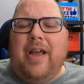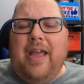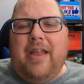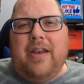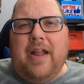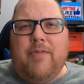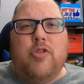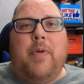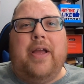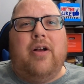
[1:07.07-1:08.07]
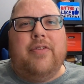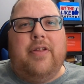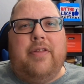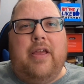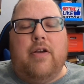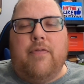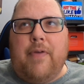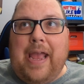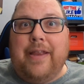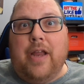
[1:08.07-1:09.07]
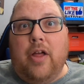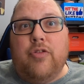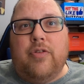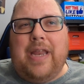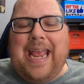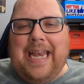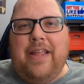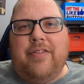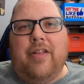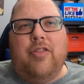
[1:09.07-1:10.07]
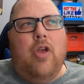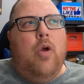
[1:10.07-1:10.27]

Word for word: I had an average buy cost that day of $8.80,